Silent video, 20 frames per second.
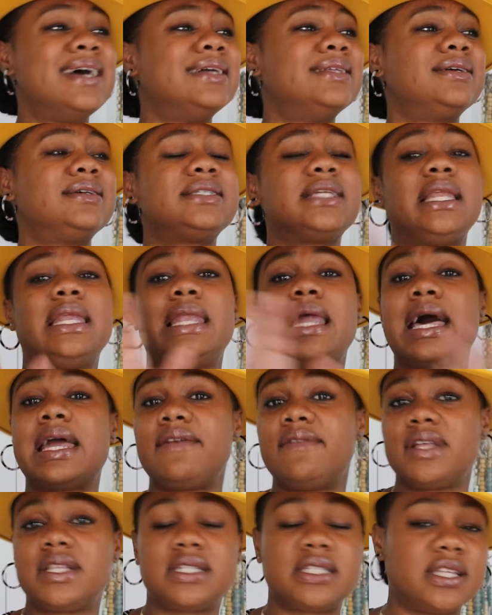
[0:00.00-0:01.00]
There's a lot
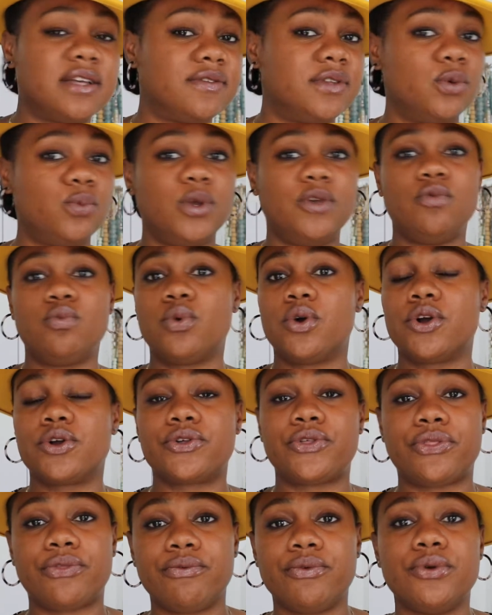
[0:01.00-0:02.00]
of other stuff that we
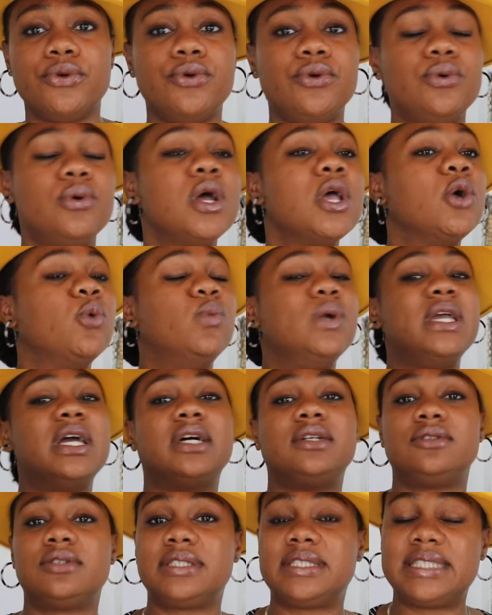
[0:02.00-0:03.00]
work through. We
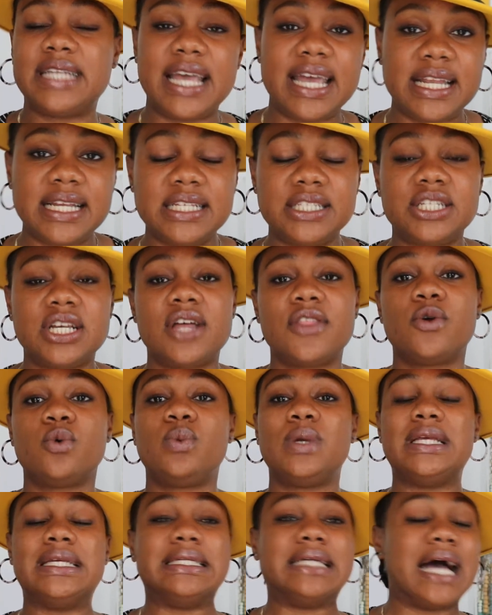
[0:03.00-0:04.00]
understand each other.
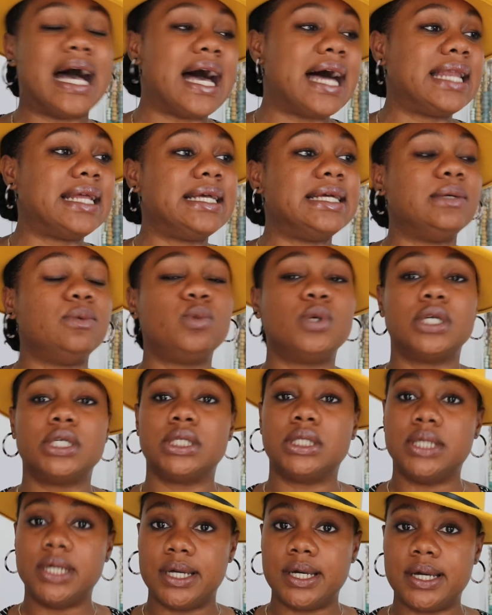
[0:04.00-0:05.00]
We got it.
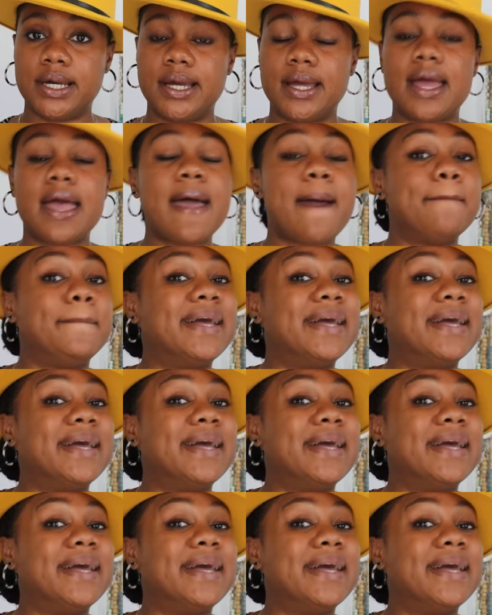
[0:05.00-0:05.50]
We're good.